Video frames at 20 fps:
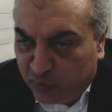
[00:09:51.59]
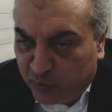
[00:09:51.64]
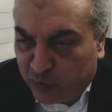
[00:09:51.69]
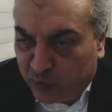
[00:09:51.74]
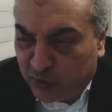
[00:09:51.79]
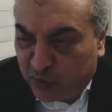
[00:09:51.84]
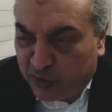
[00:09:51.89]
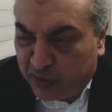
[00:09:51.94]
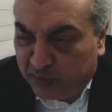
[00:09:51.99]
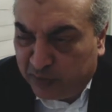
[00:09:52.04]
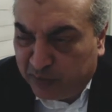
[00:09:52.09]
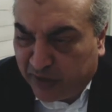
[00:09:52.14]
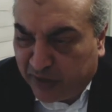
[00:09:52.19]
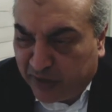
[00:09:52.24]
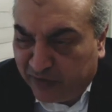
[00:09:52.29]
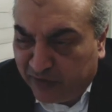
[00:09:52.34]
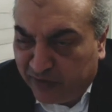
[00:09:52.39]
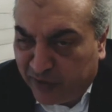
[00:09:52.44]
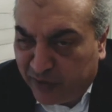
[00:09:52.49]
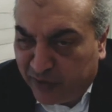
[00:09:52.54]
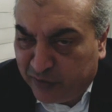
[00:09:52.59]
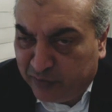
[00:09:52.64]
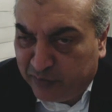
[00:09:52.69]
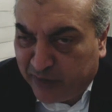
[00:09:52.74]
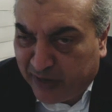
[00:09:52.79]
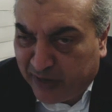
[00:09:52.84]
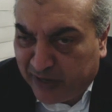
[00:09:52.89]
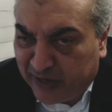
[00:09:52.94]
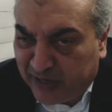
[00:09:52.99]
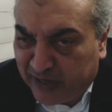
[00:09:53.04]
which would impact
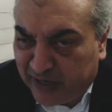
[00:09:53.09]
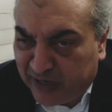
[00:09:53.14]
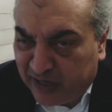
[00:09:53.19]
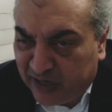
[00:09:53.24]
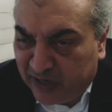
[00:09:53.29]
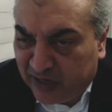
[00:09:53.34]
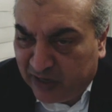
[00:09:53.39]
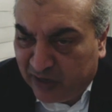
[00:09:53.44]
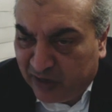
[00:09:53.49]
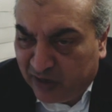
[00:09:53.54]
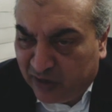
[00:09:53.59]
very badly